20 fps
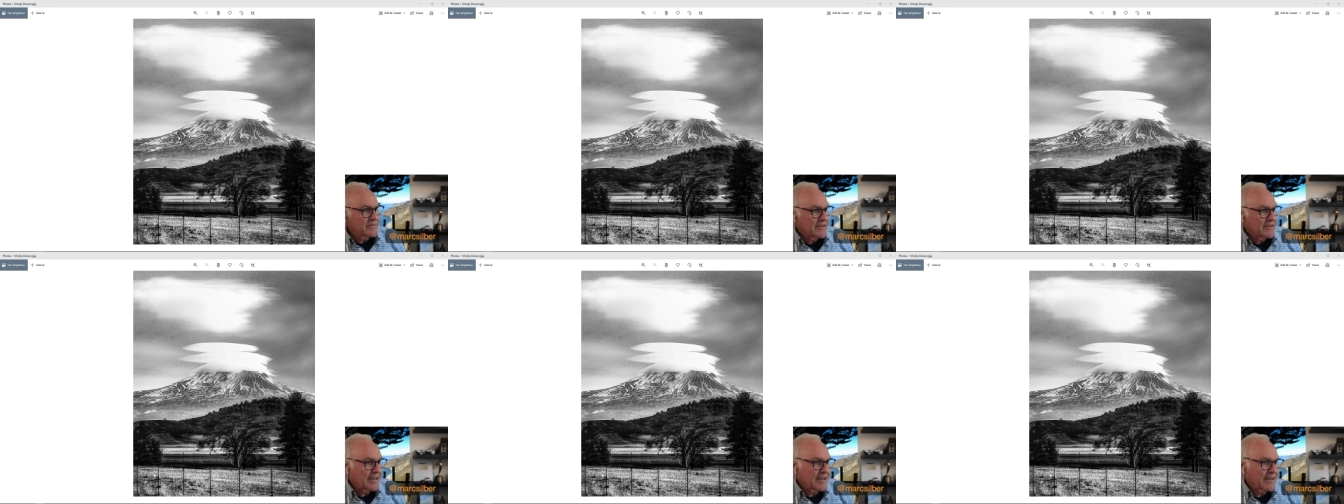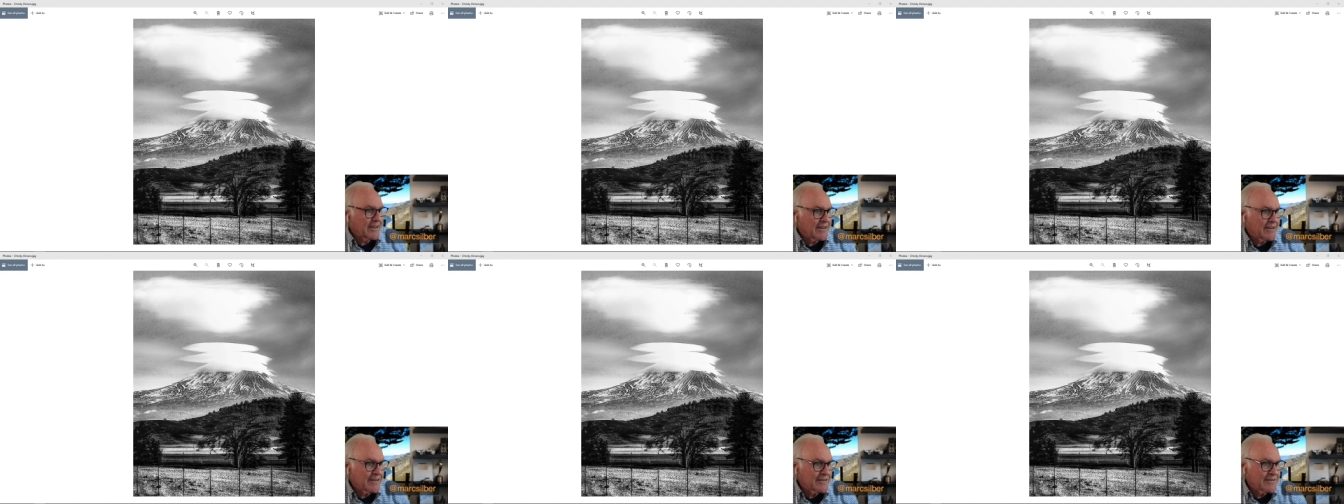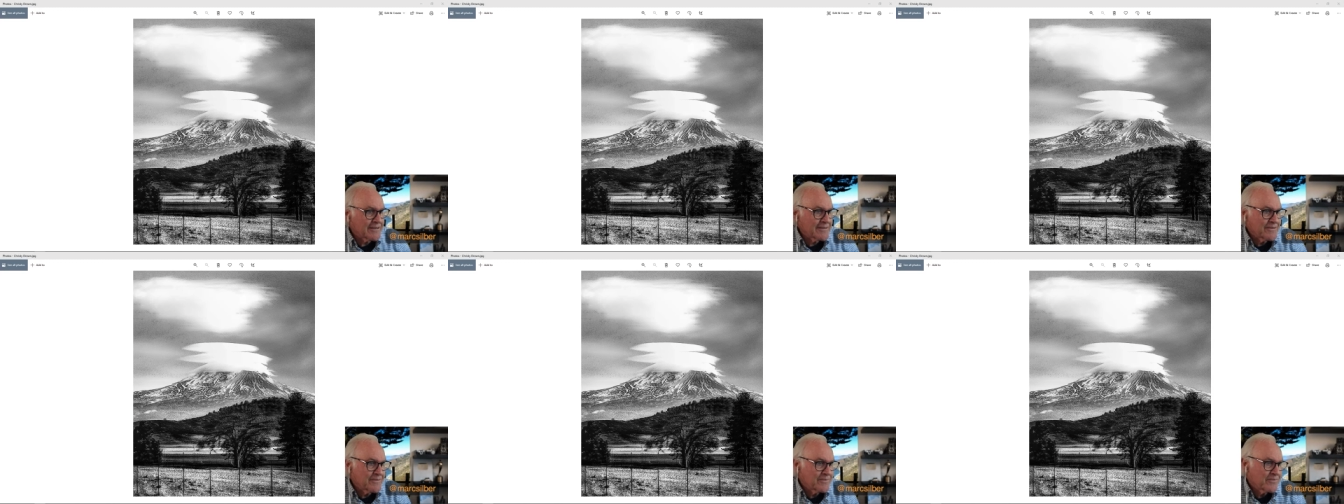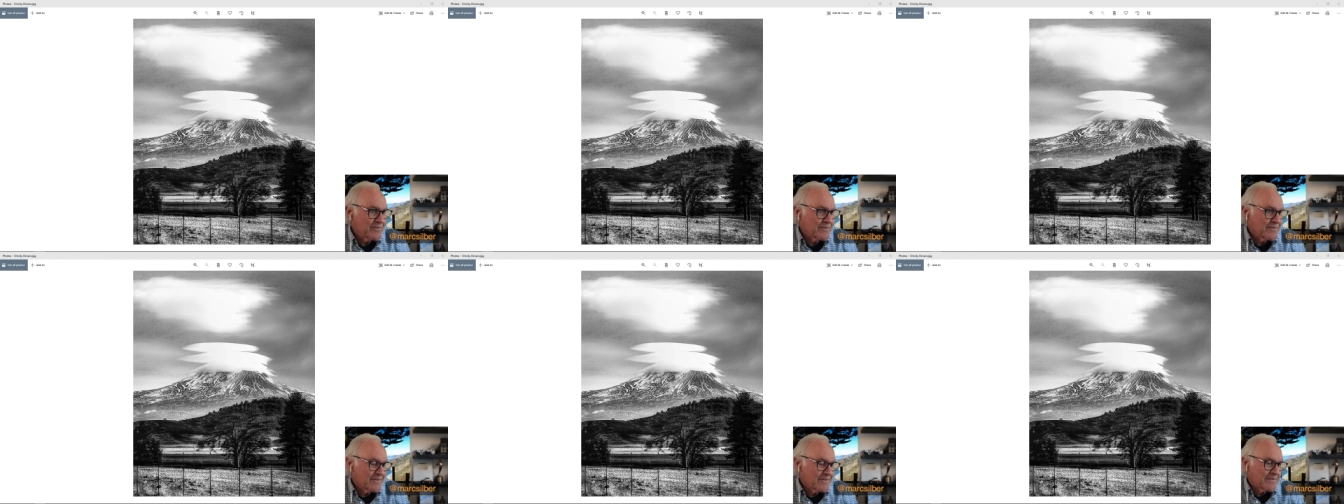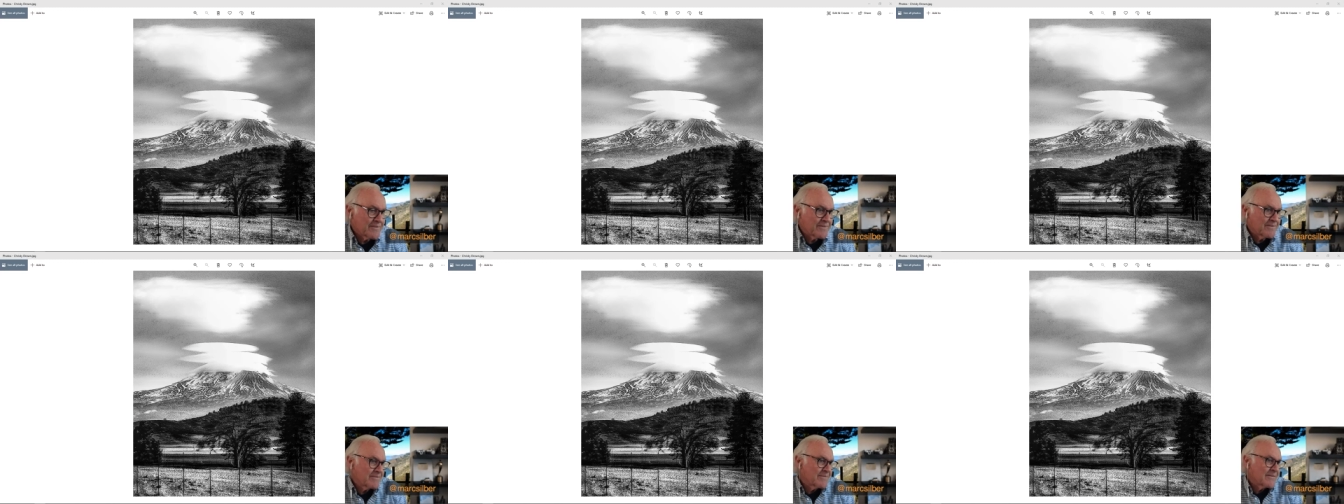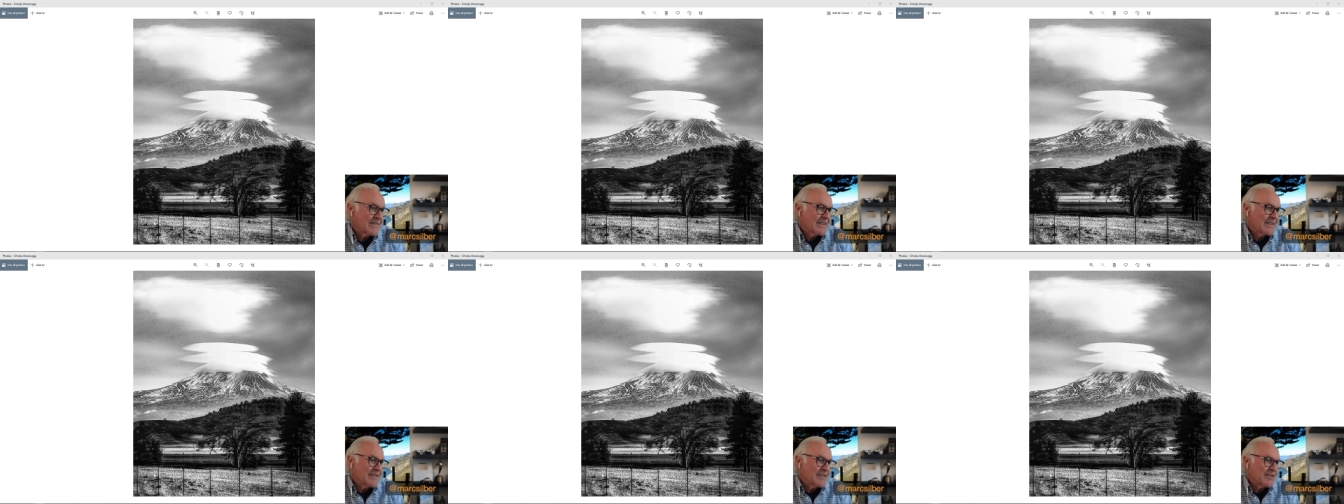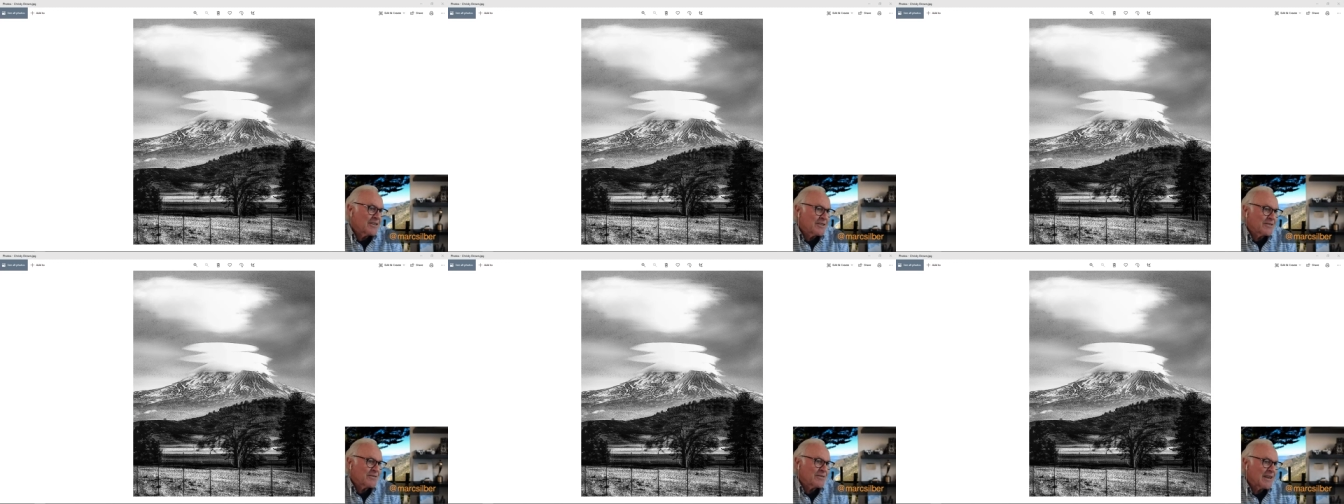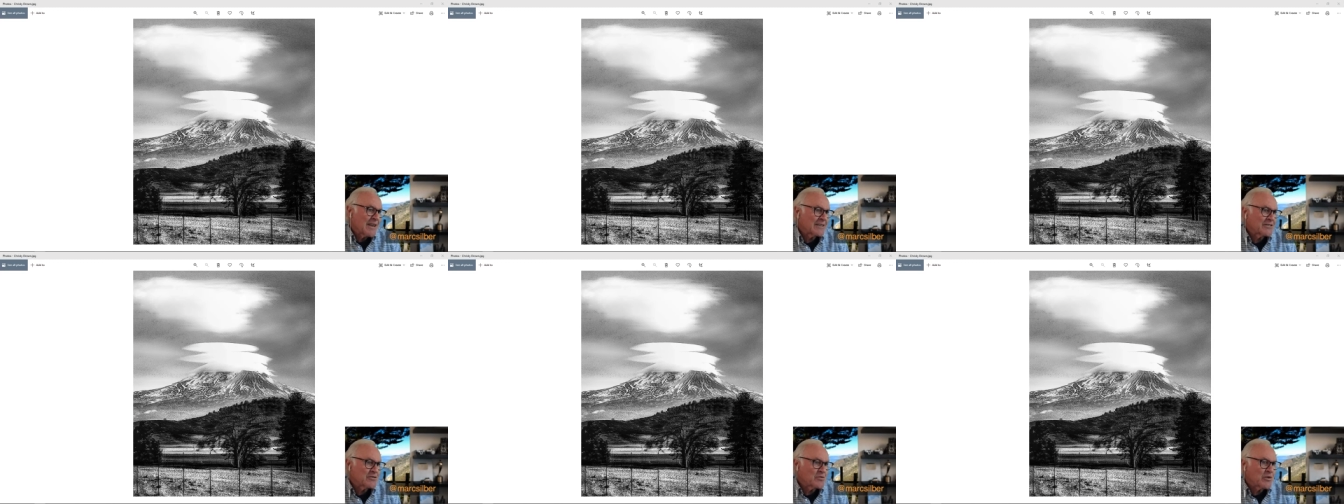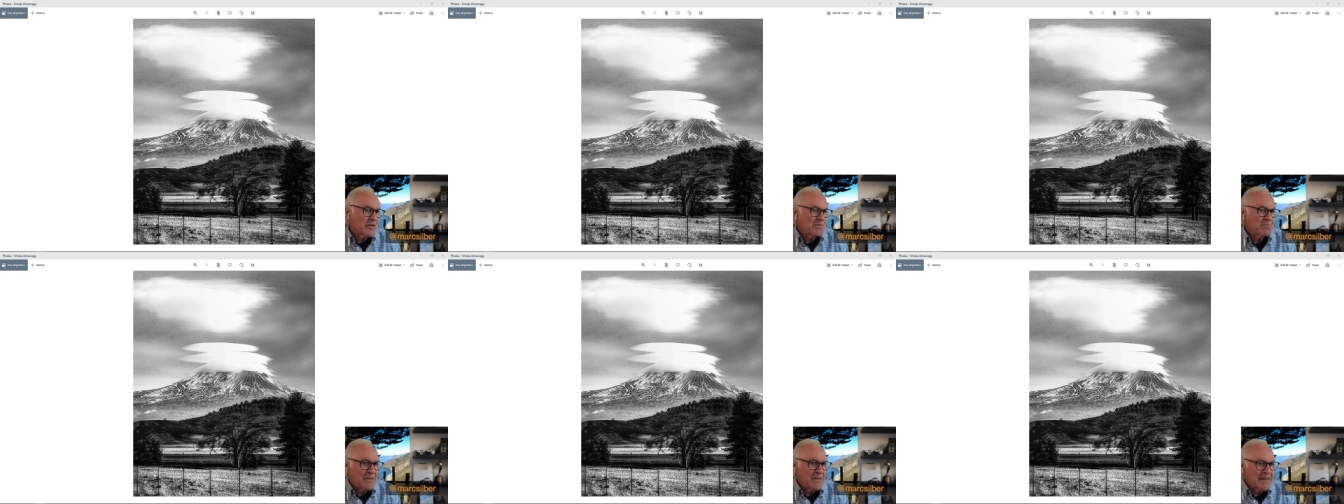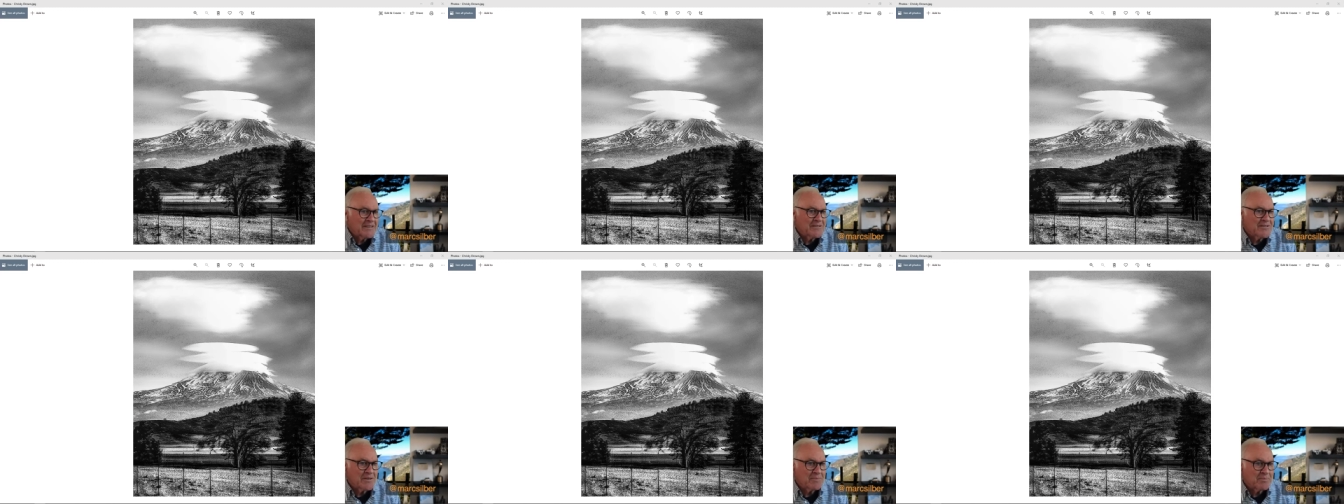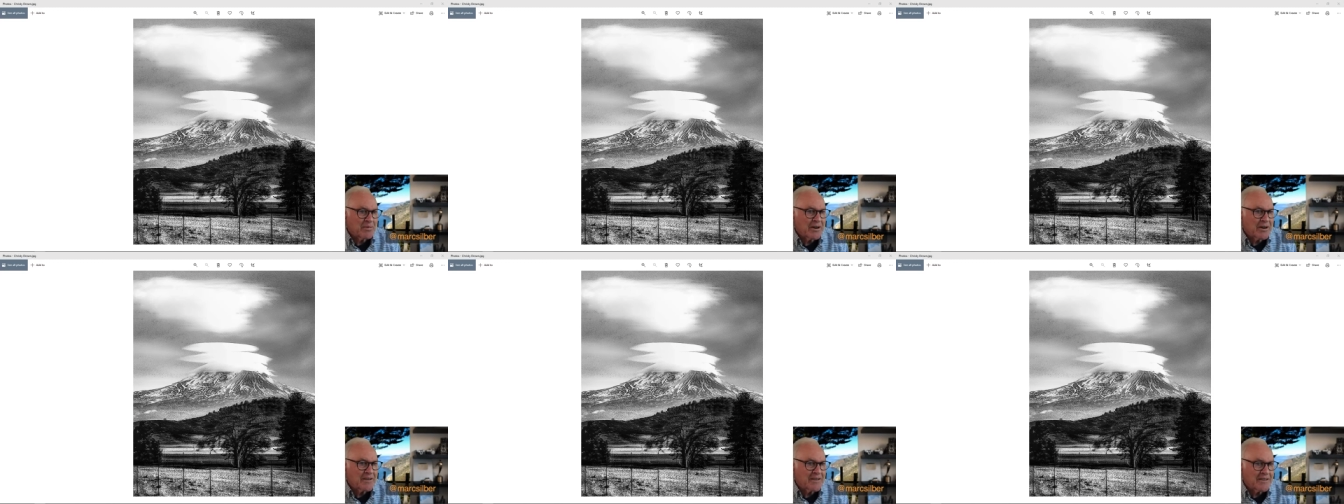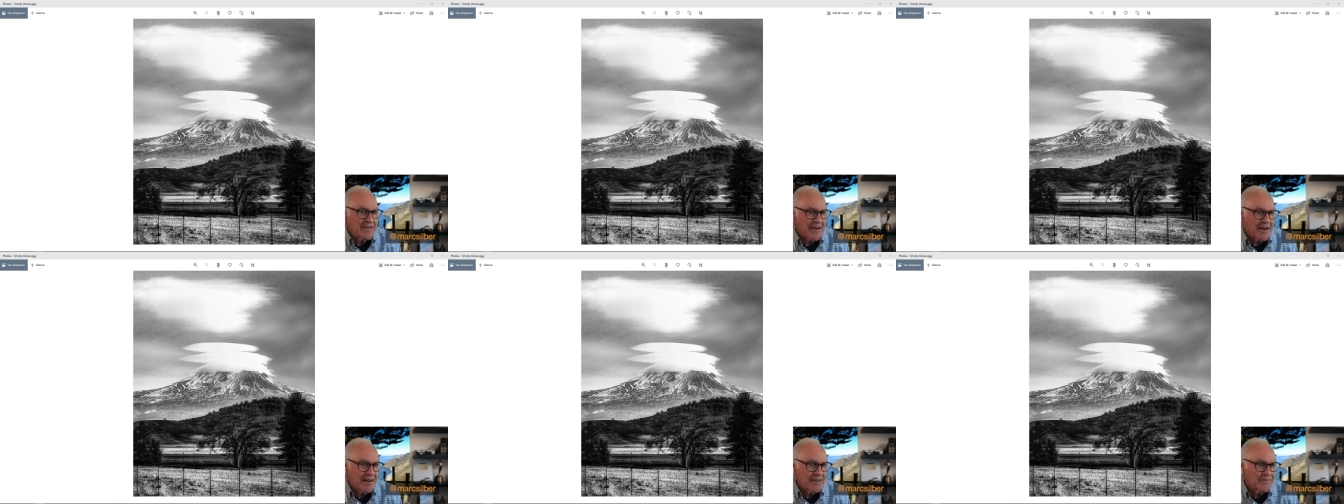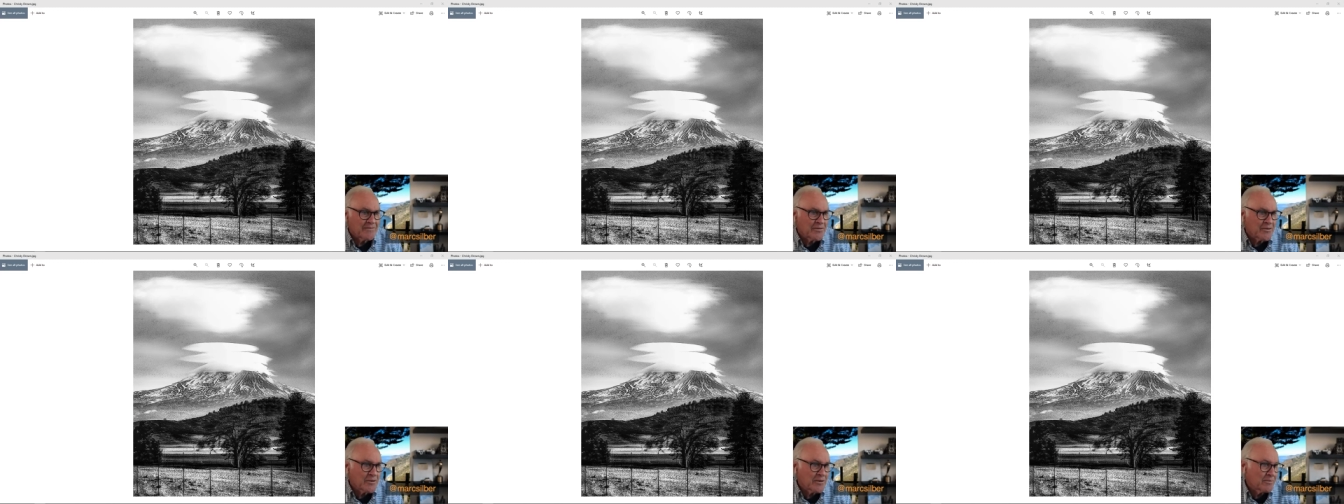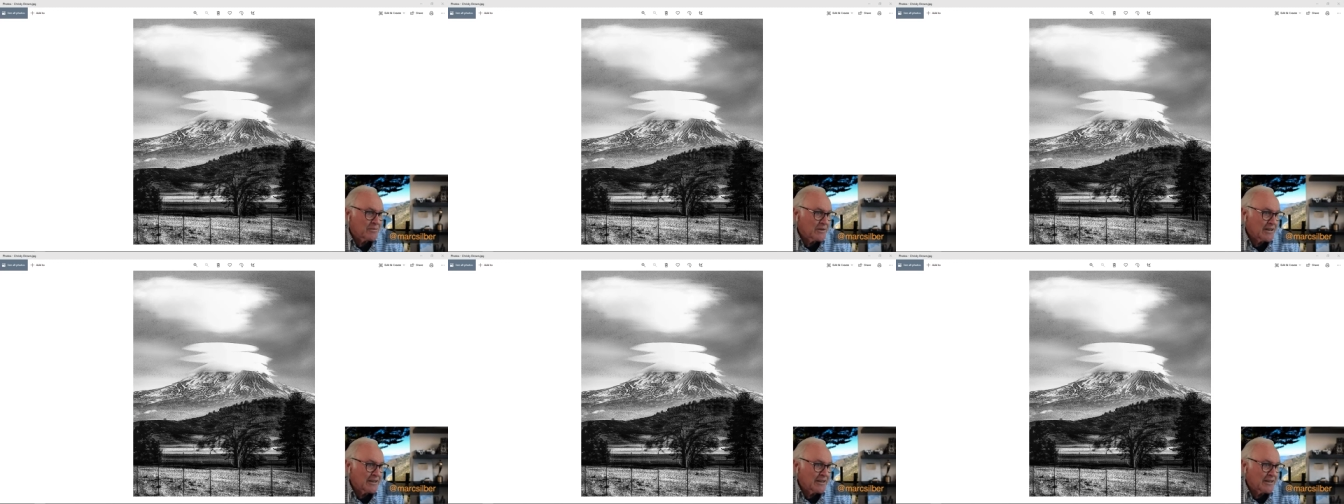And, you know, that's what makes it part of the art form.